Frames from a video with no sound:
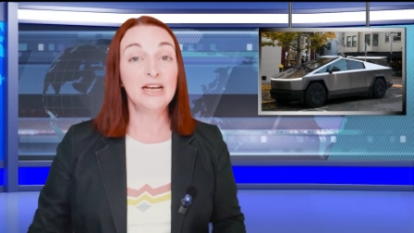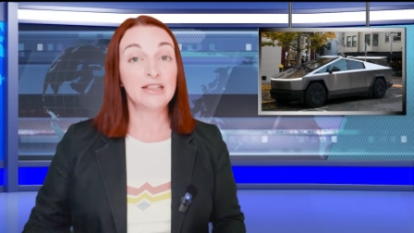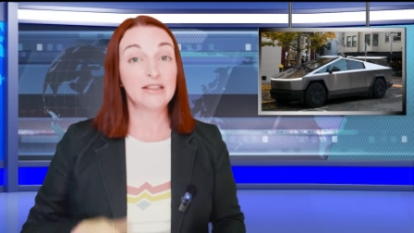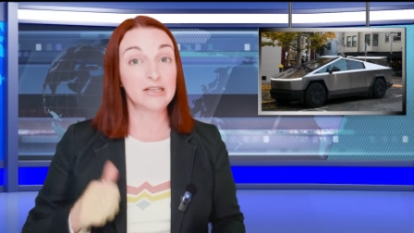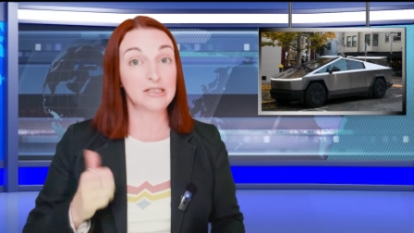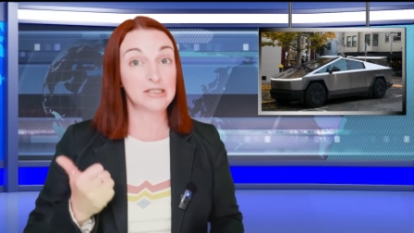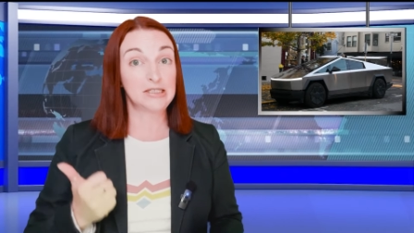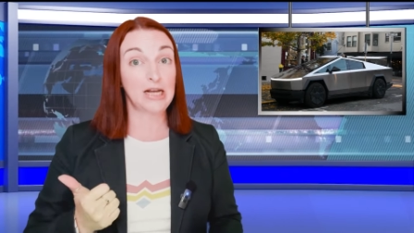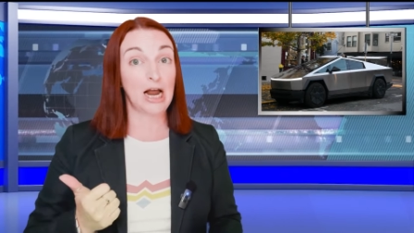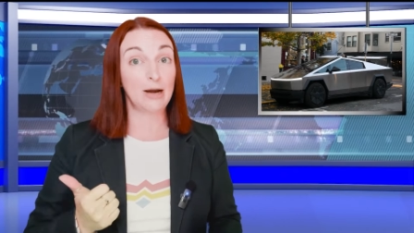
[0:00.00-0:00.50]
The
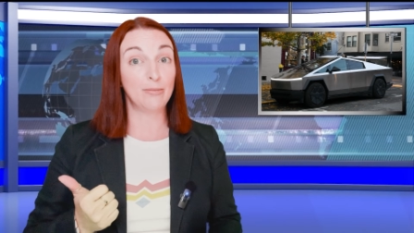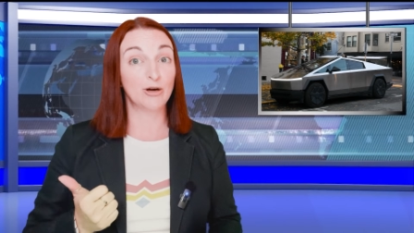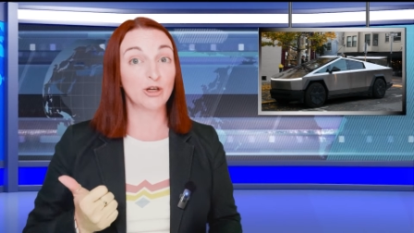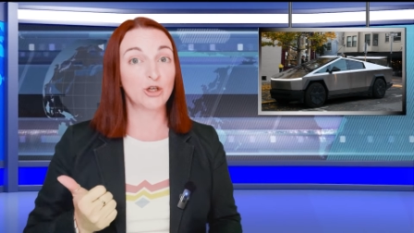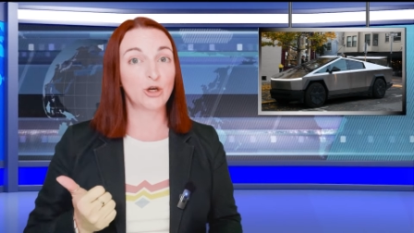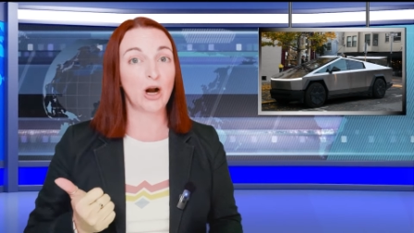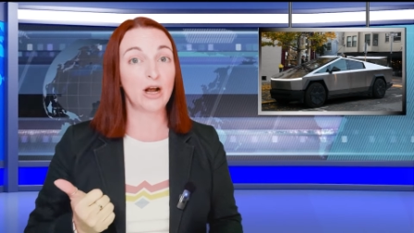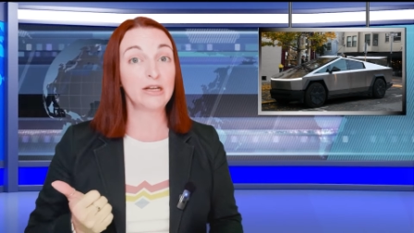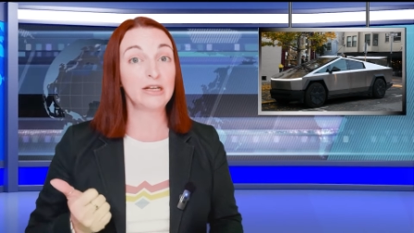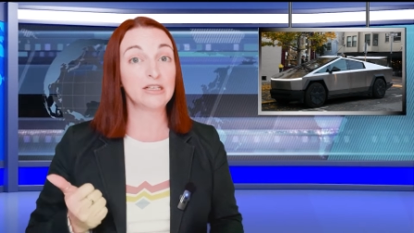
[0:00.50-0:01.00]

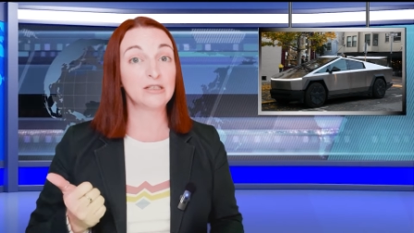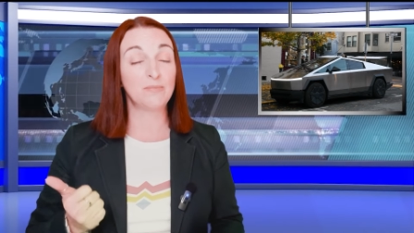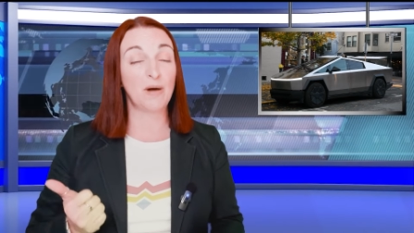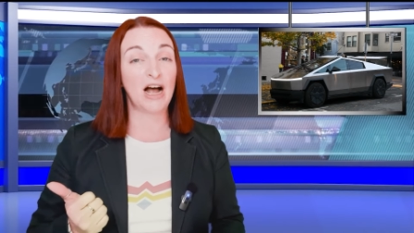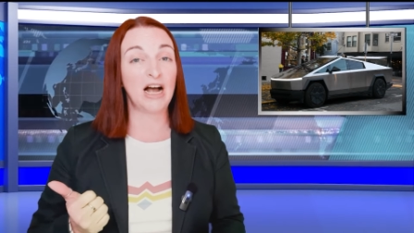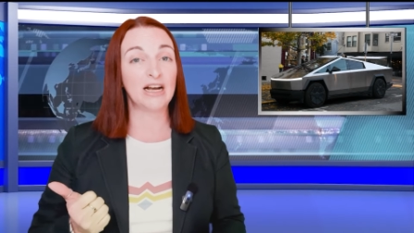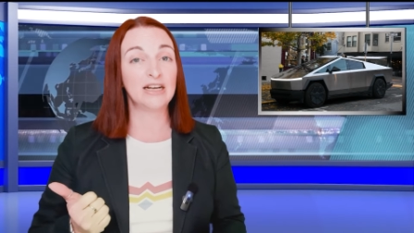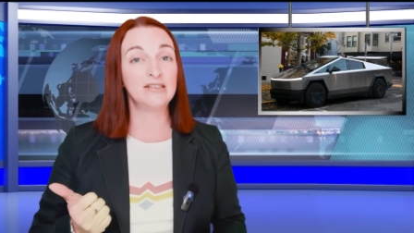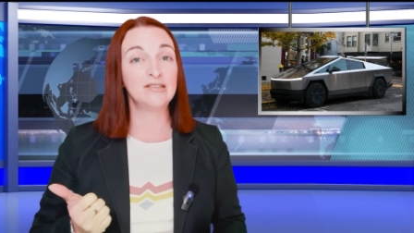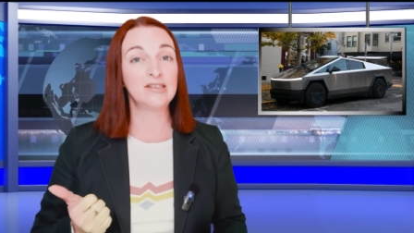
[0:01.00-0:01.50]
Cybertruck is
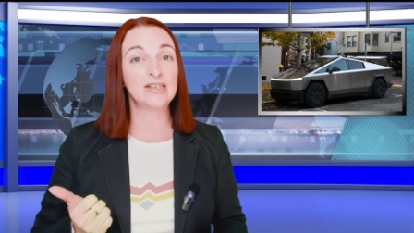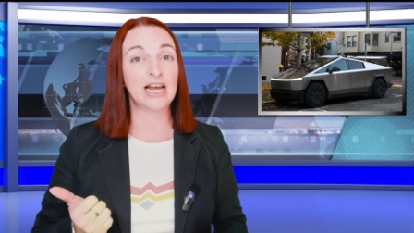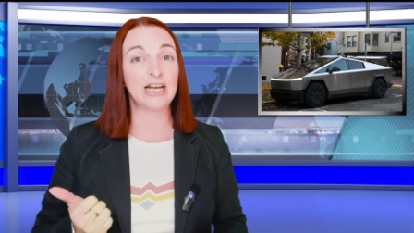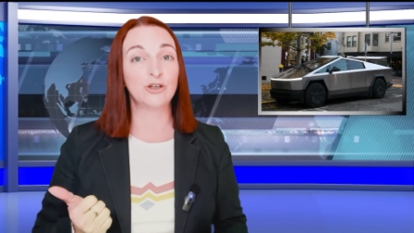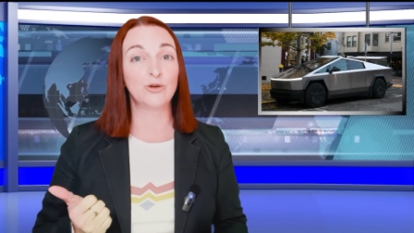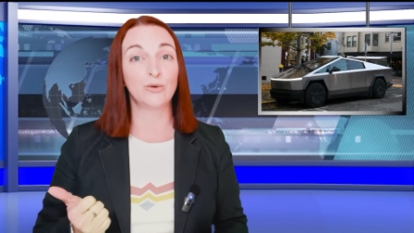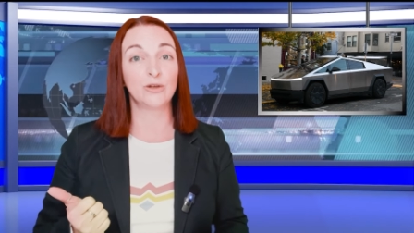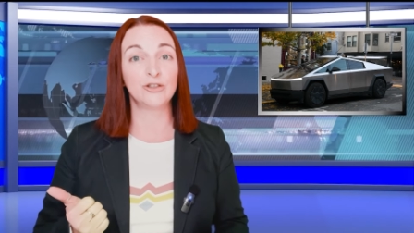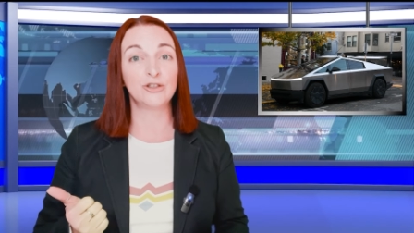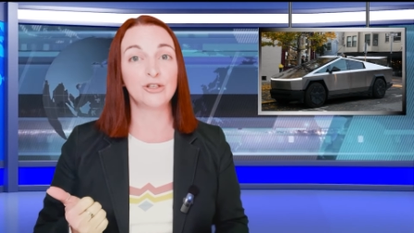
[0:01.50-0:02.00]
behind
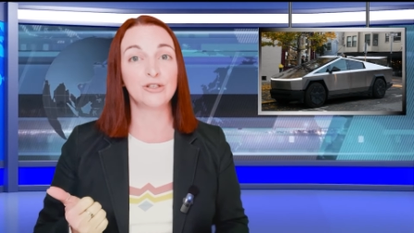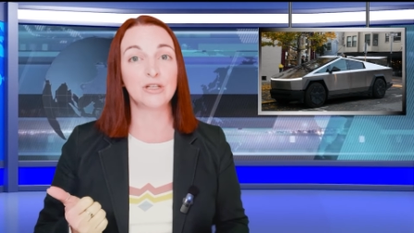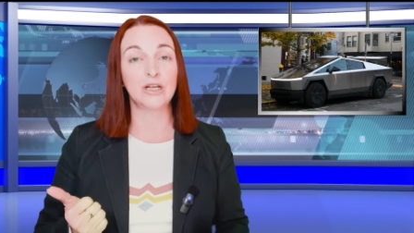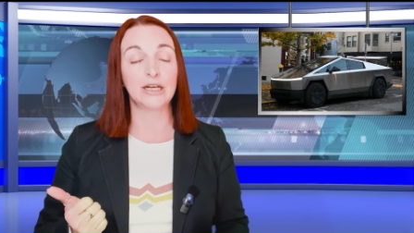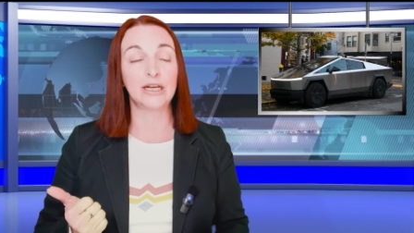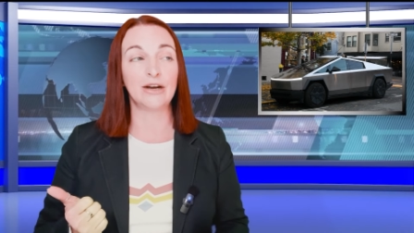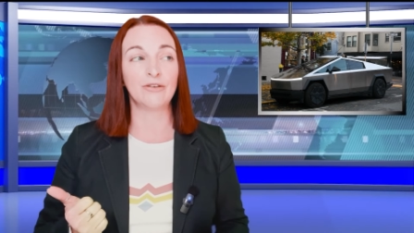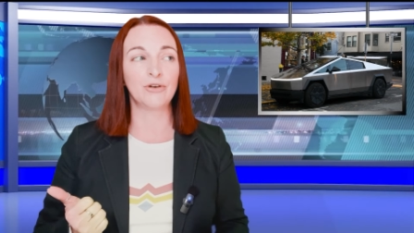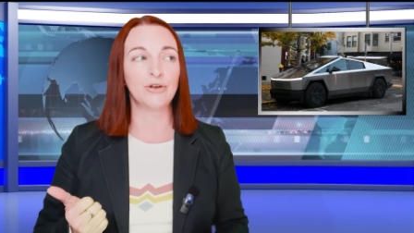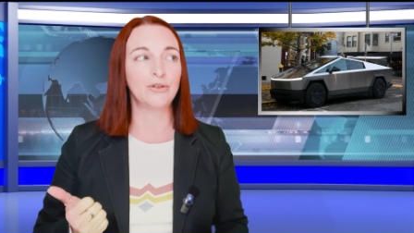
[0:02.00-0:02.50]
schedule, just
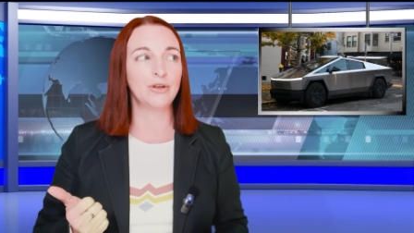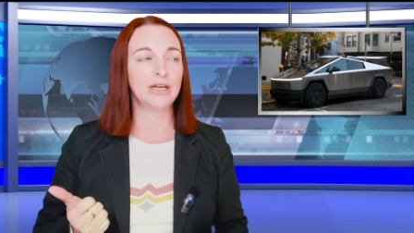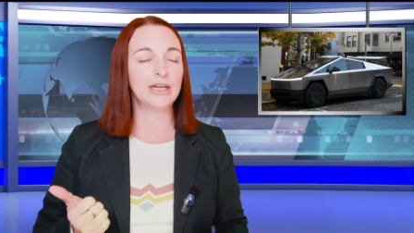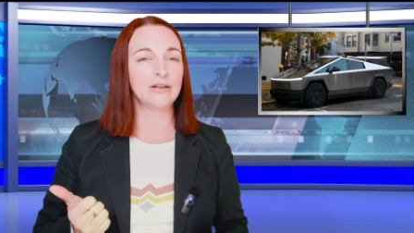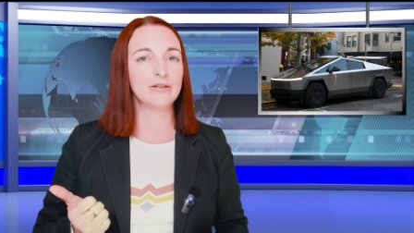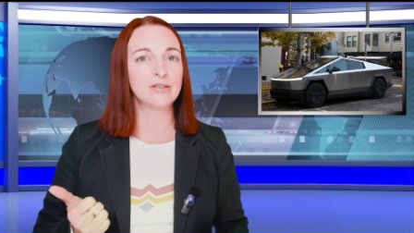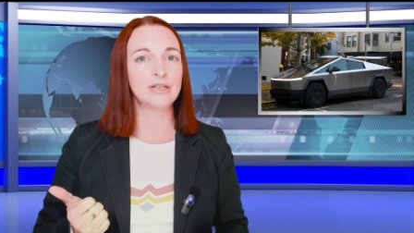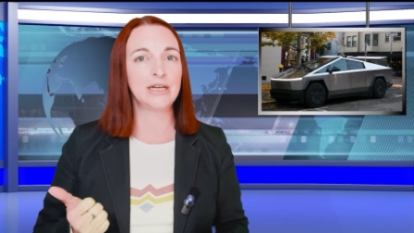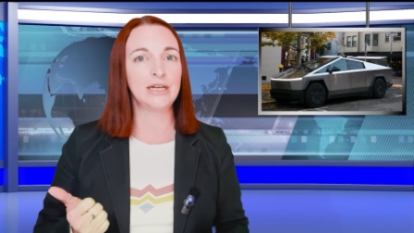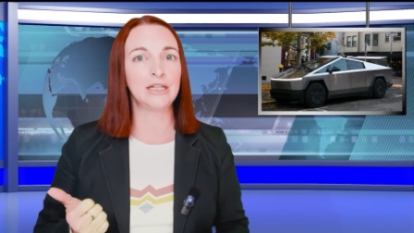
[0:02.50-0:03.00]
like everything
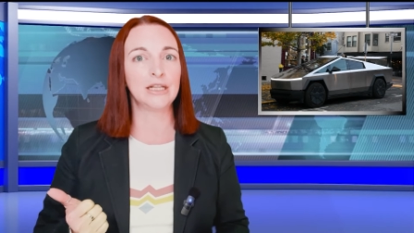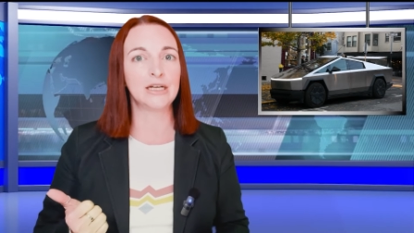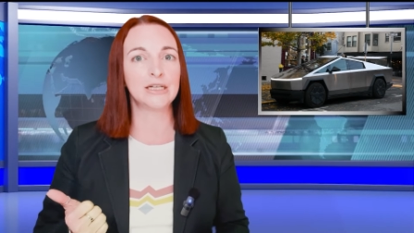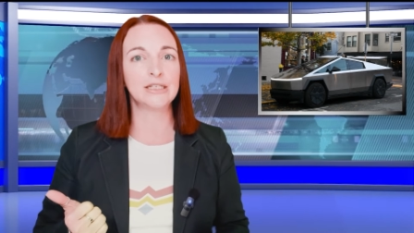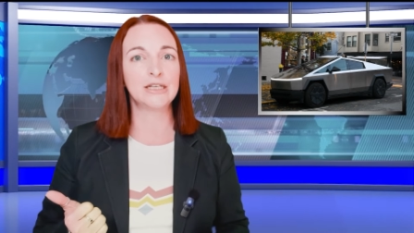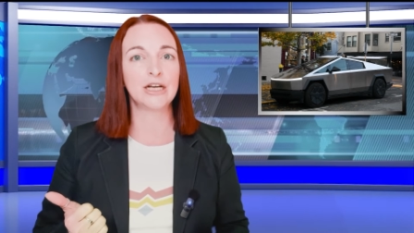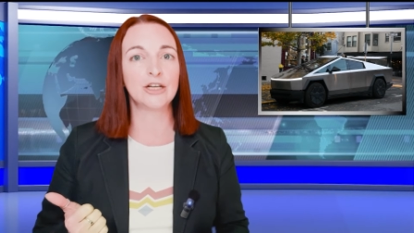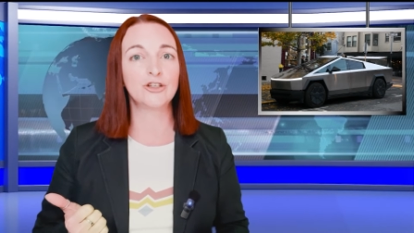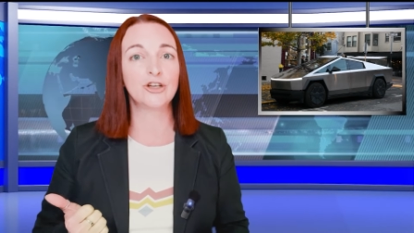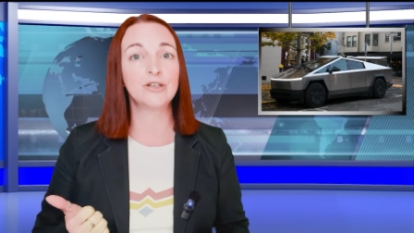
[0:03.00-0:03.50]
else Elon
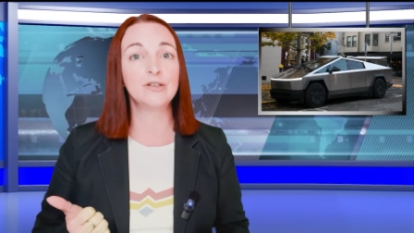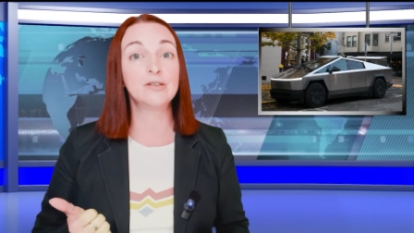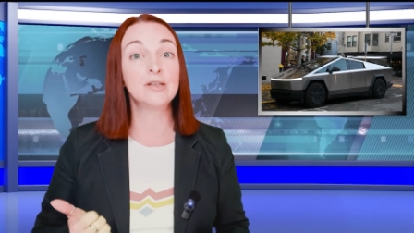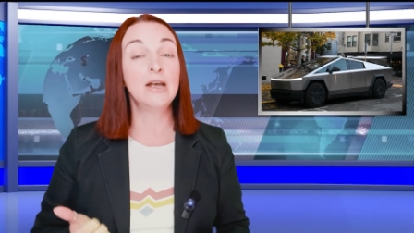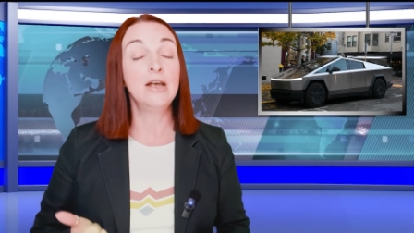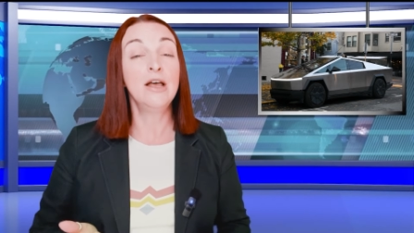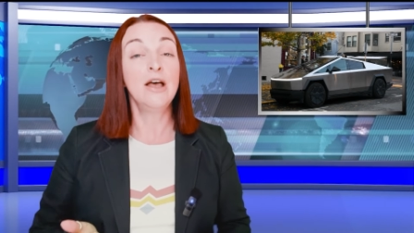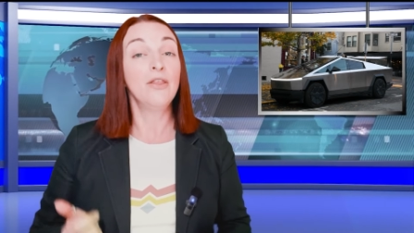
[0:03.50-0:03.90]
touches.